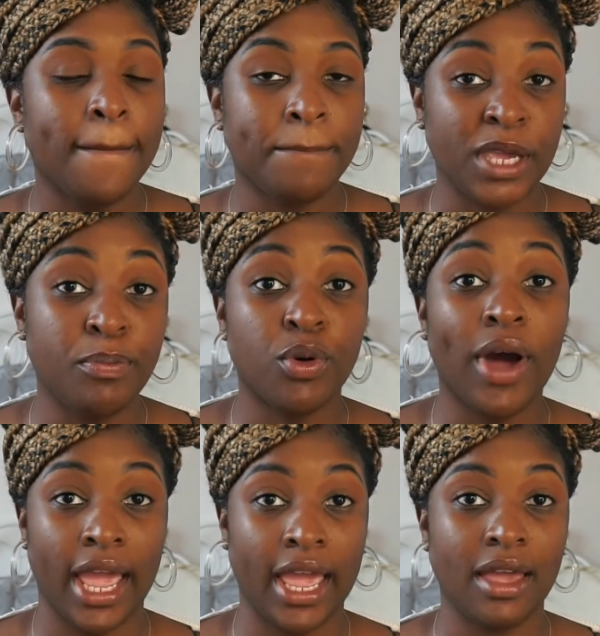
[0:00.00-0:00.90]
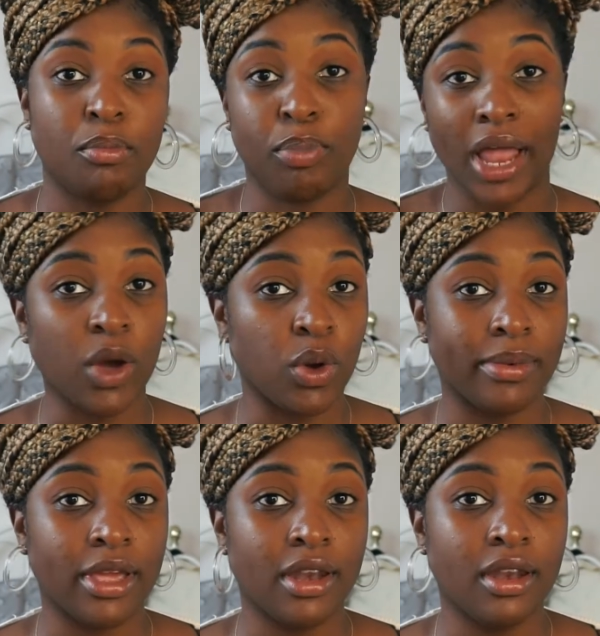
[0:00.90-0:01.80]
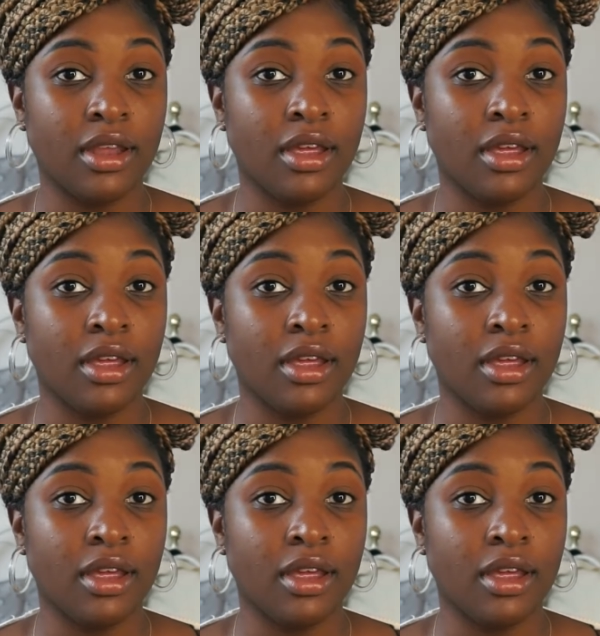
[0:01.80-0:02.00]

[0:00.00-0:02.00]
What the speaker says: People hate black women